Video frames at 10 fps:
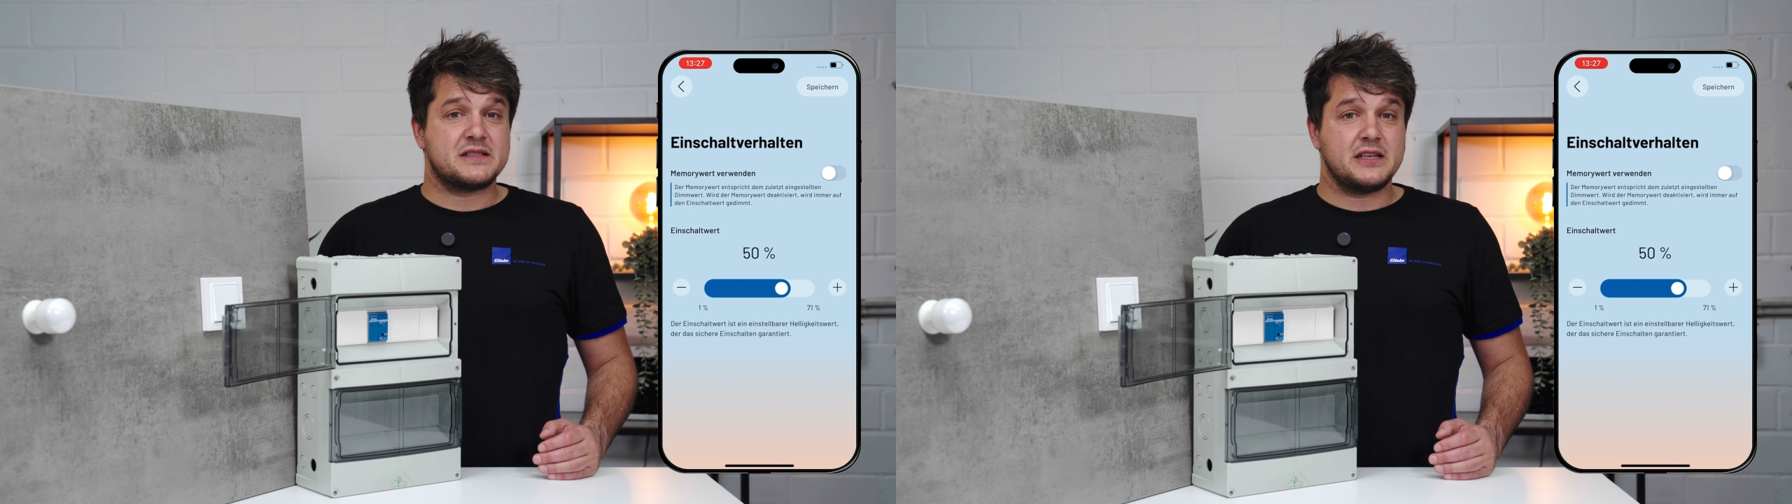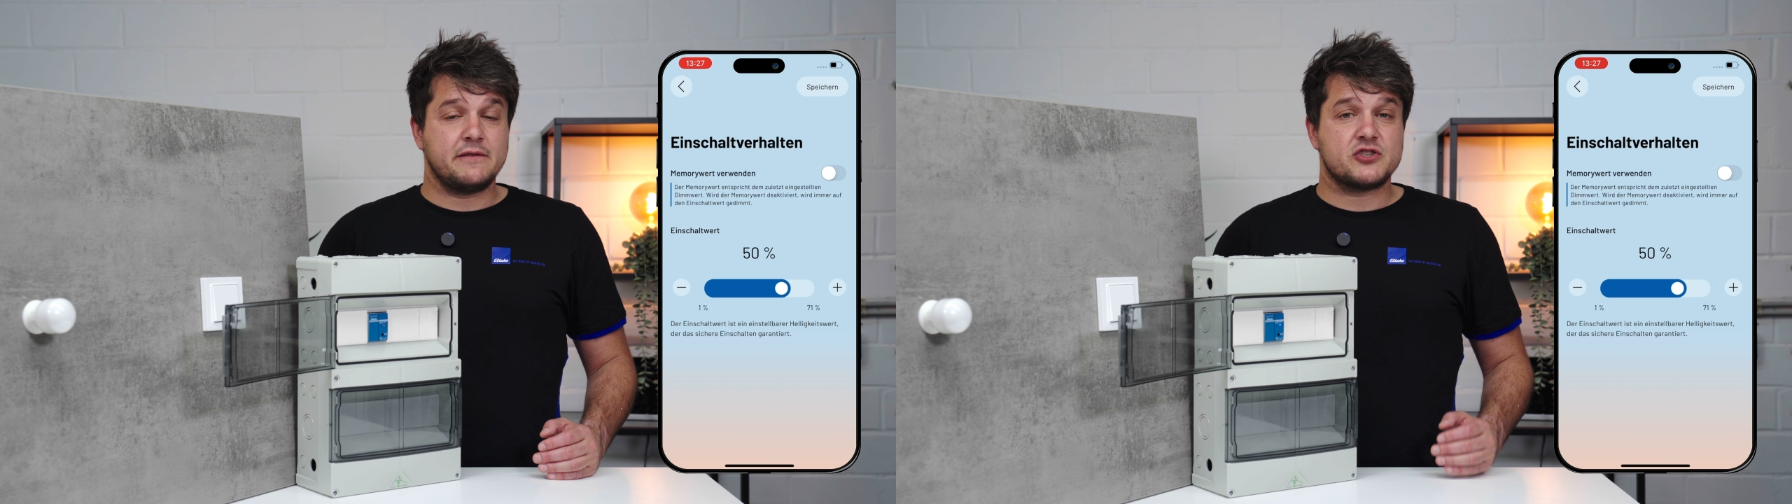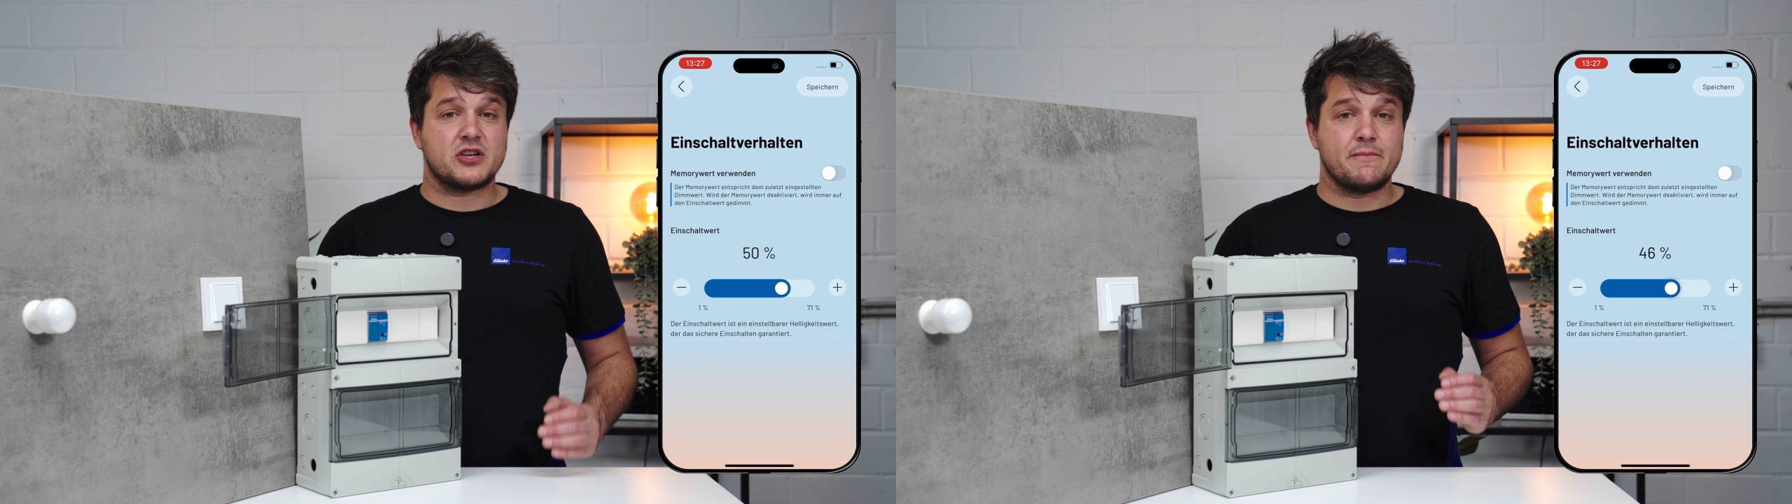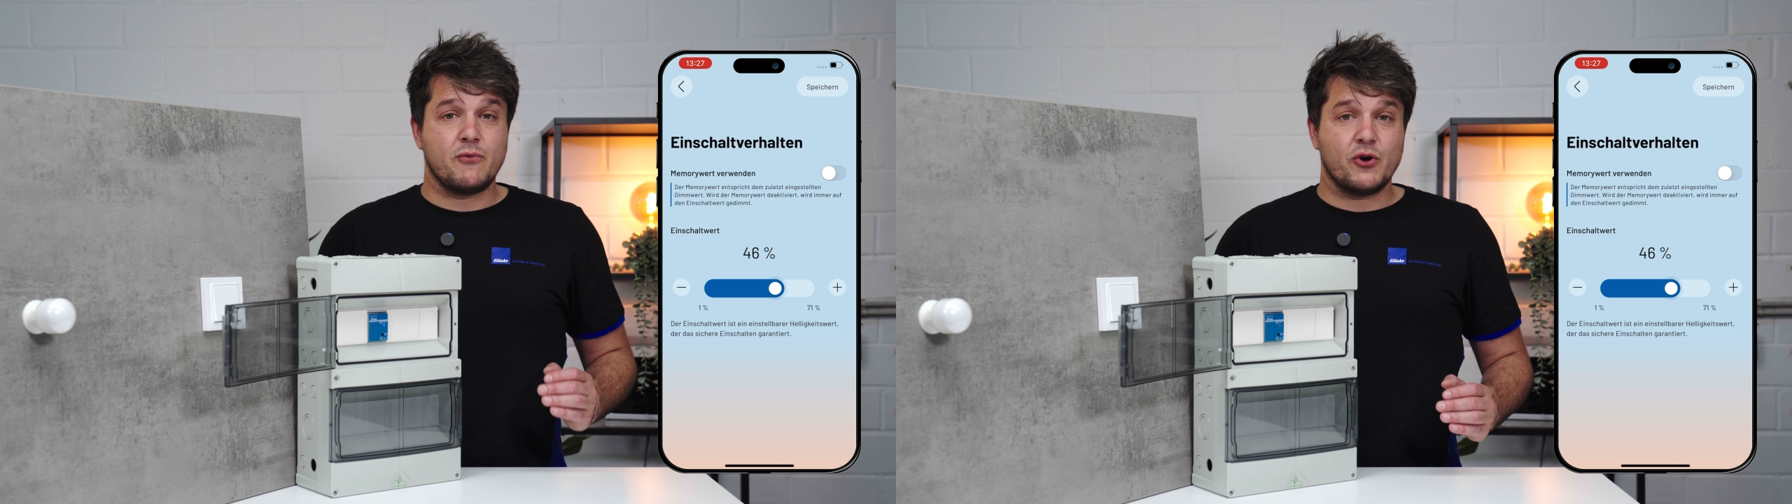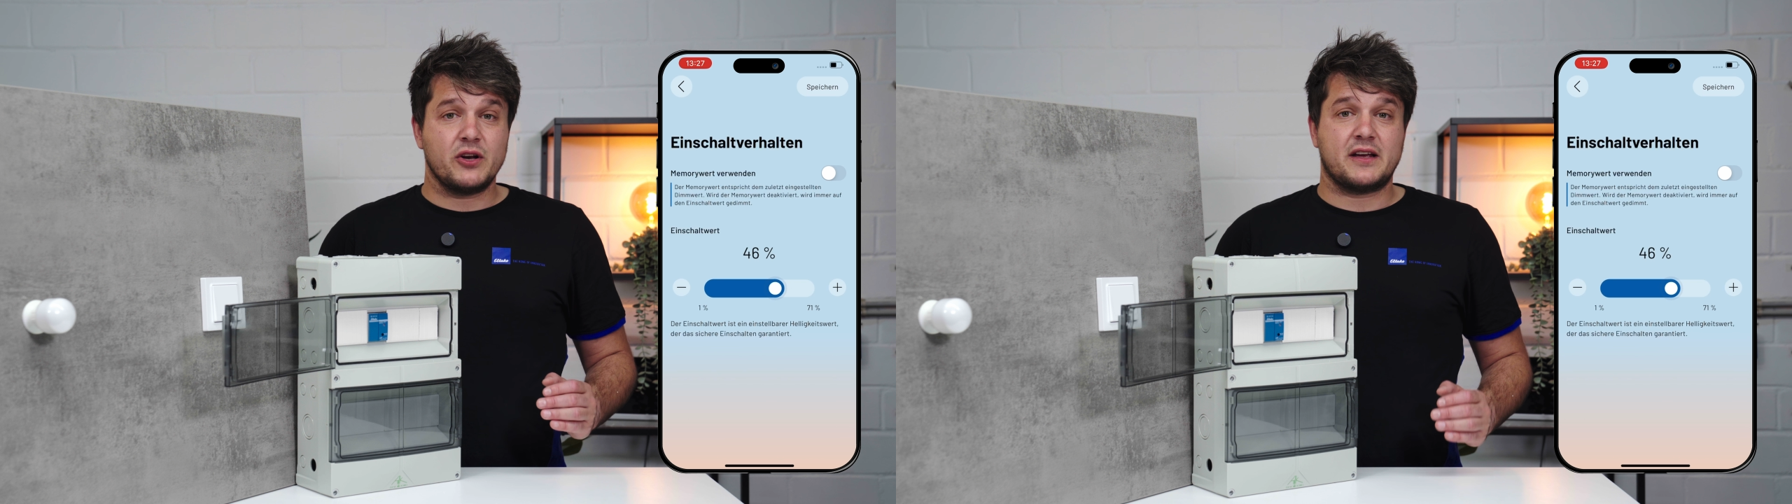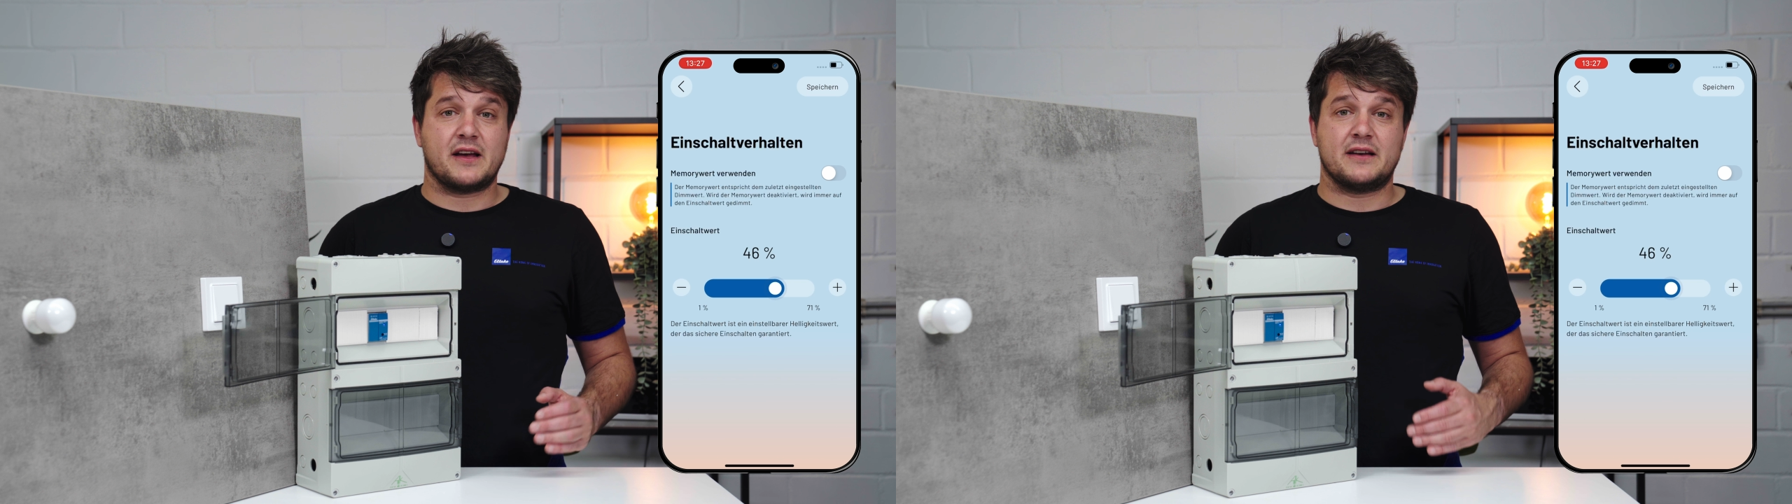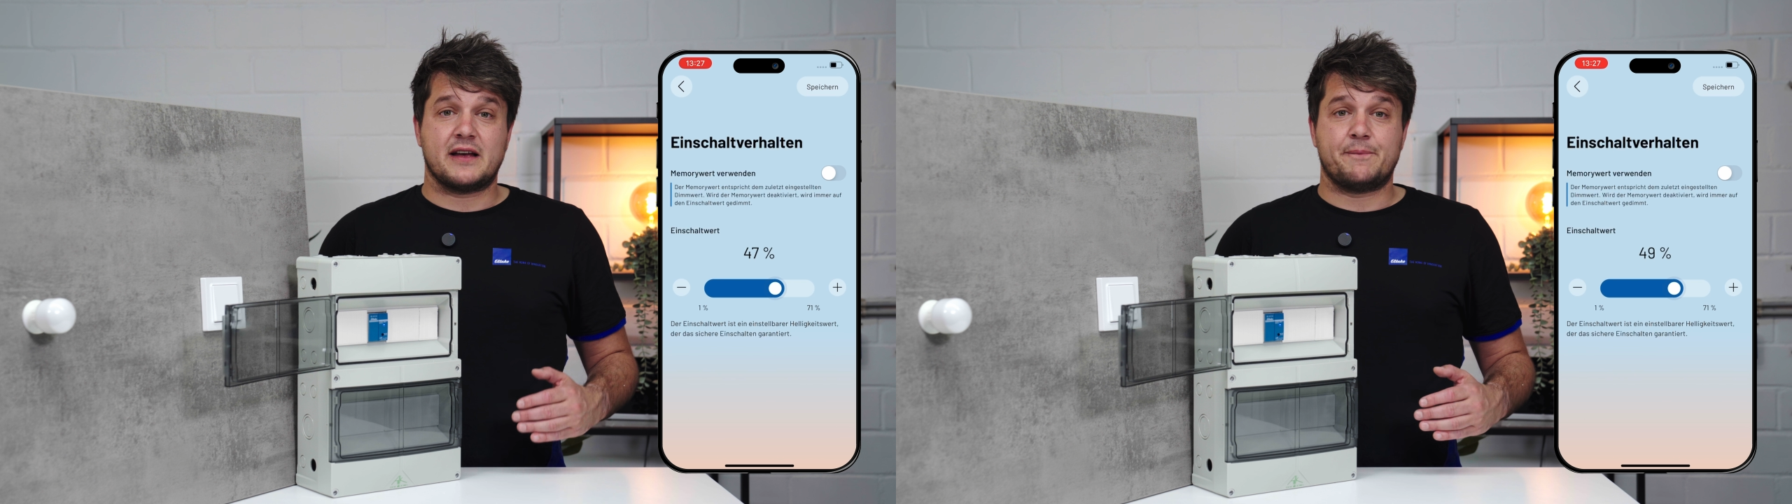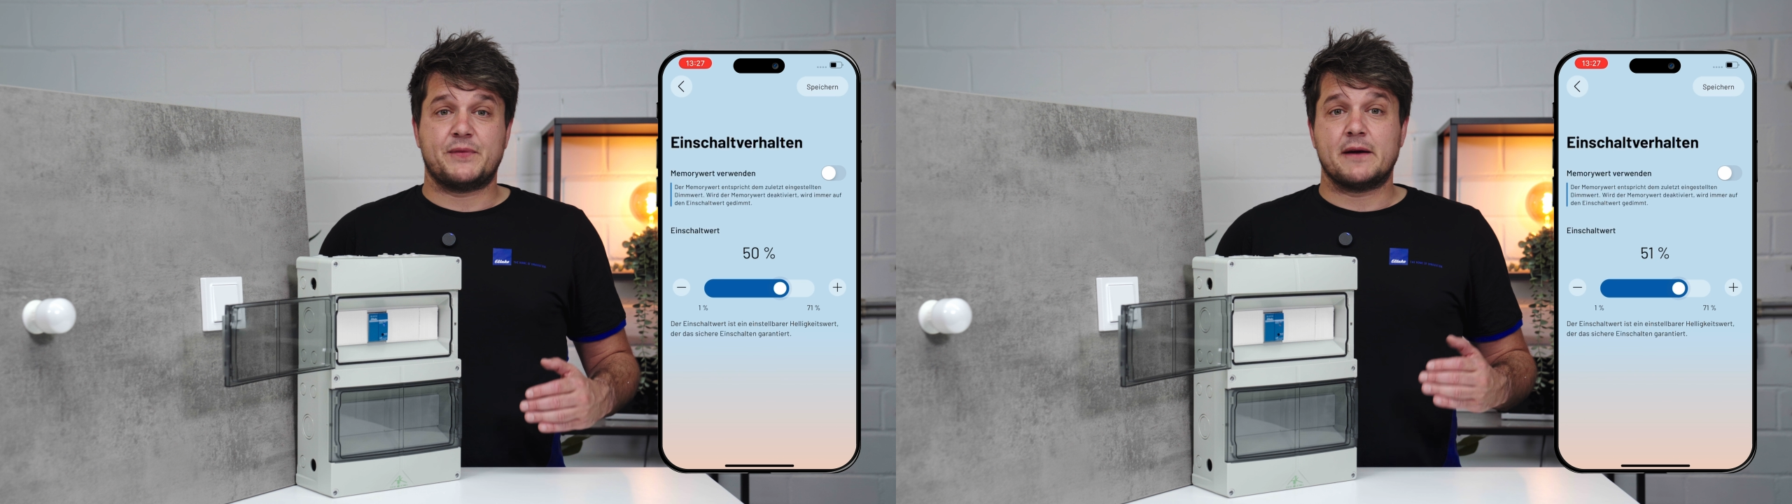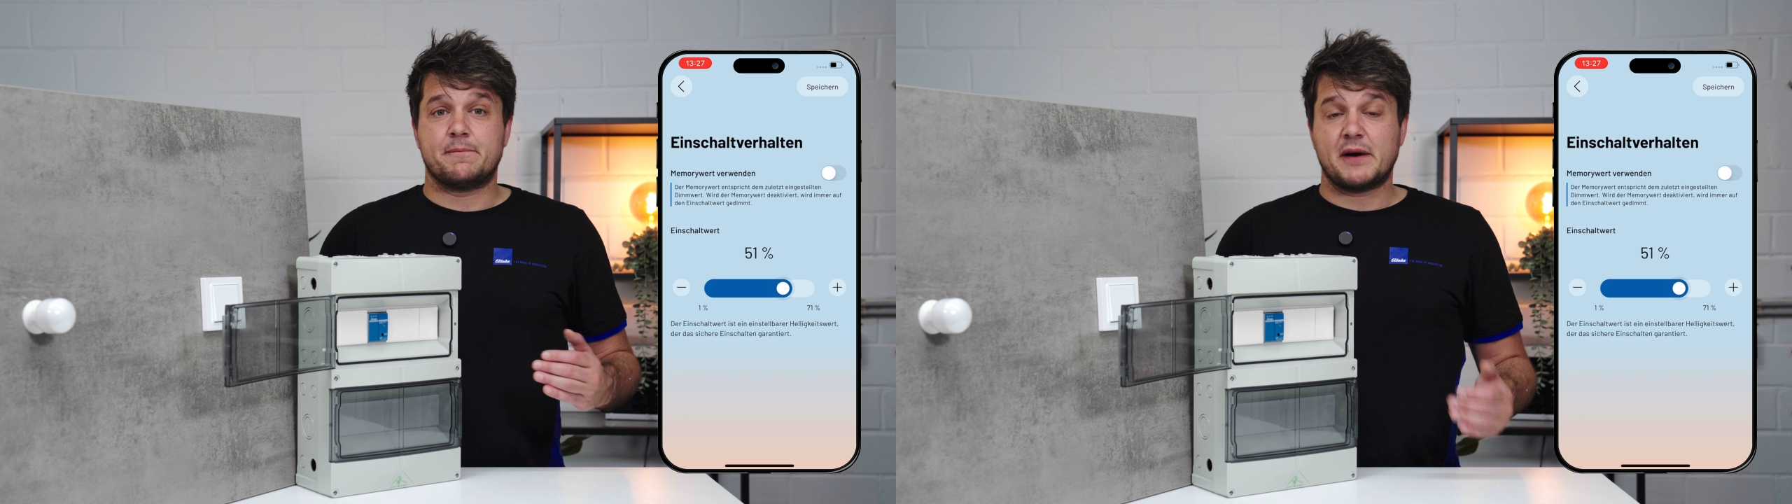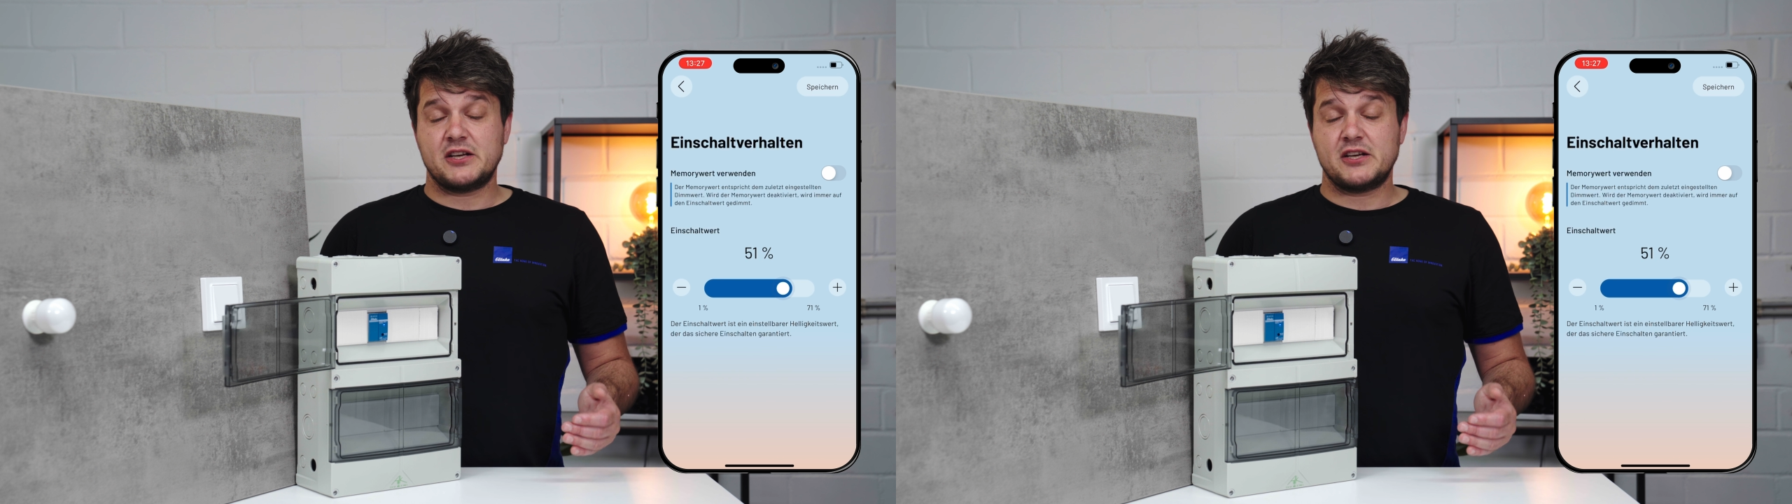device-specific options,